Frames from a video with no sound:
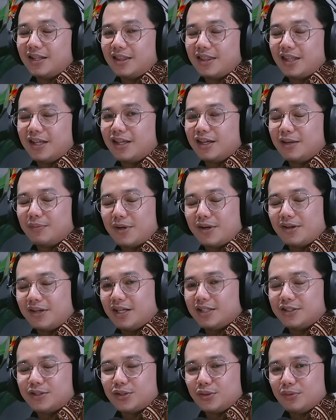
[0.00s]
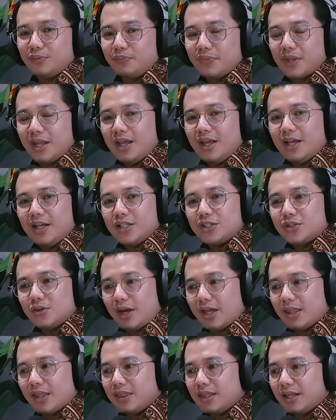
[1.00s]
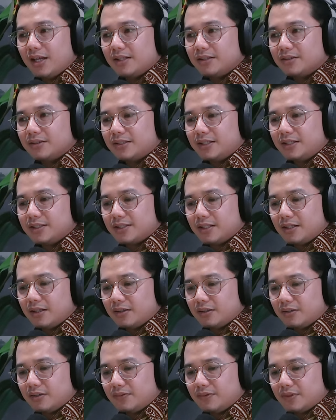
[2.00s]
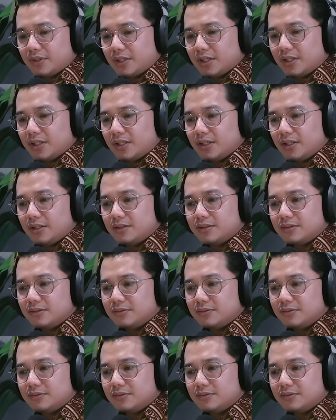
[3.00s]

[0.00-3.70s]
Thinking about that. So I think there's a lot of